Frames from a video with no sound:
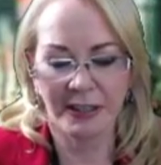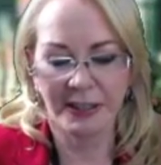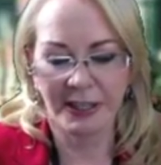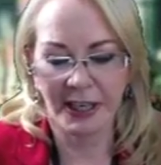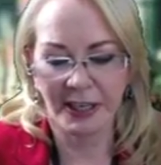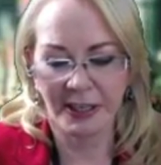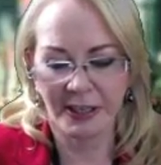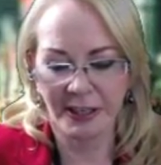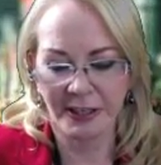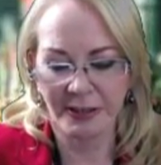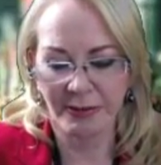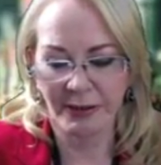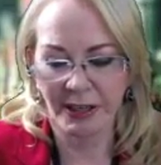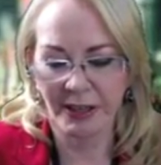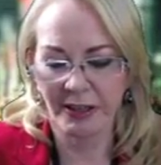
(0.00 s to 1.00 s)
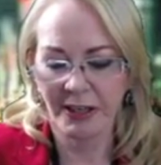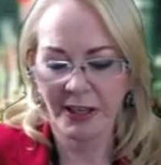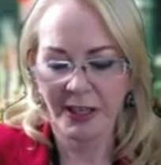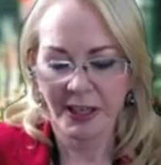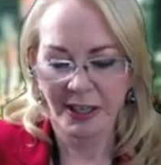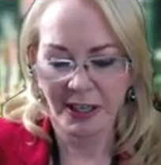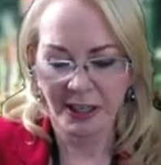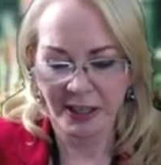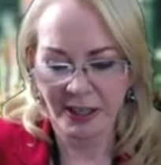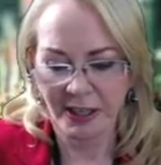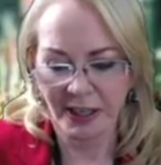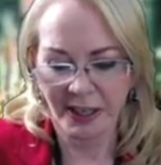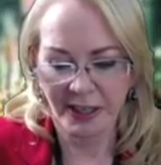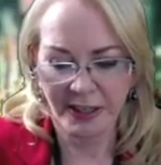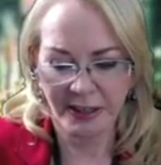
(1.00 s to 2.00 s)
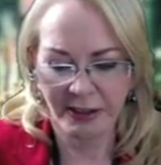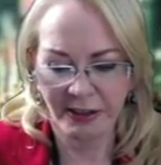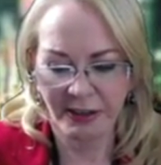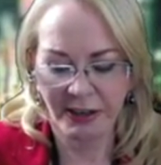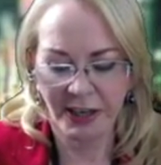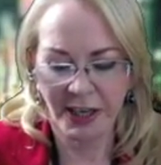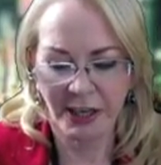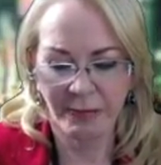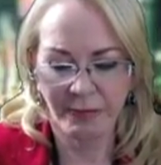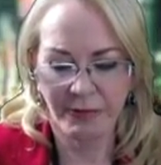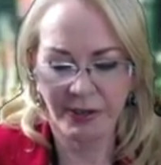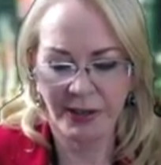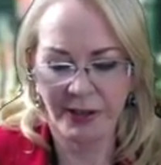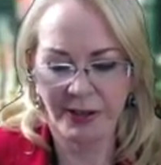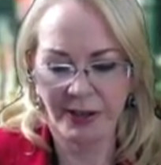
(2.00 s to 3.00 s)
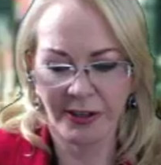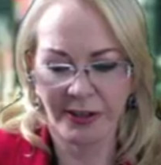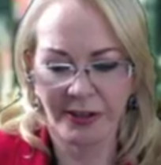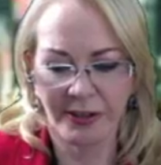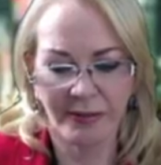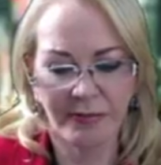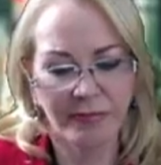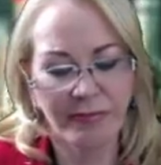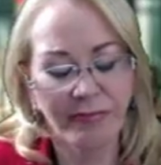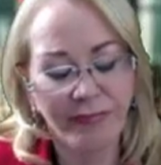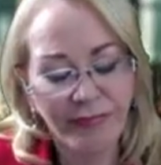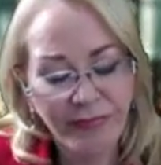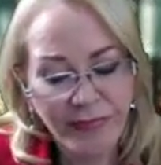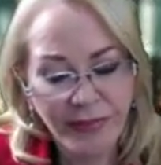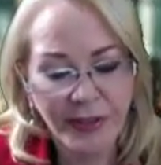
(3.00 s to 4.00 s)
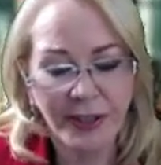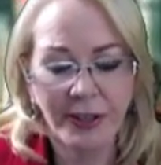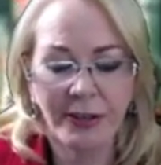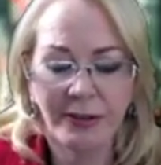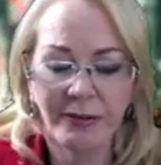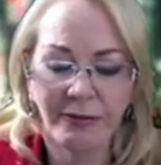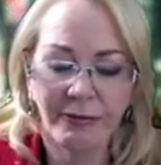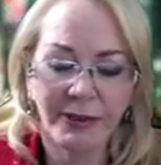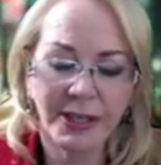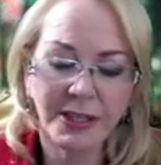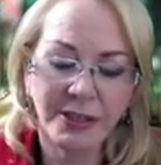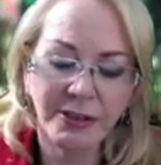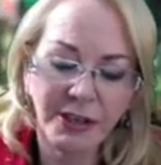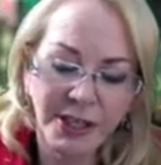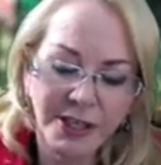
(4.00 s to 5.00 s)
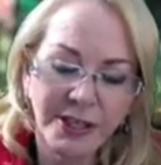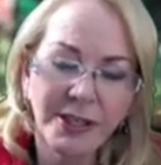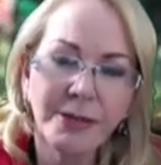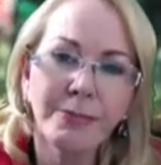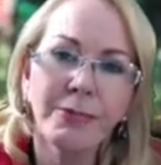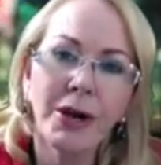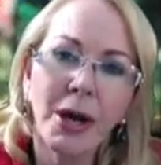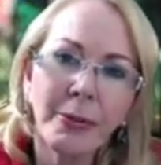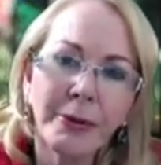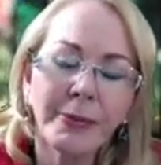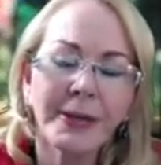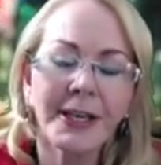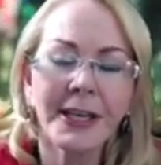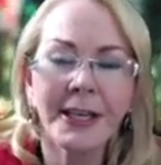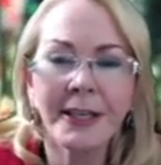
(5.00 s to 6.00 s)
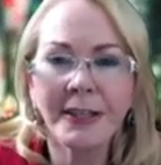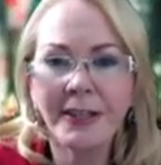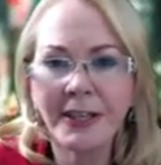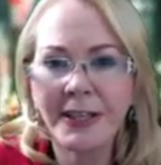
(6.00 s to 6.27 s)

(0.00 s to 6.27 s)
done as well. Is it going to come with certain frustrations? Probably.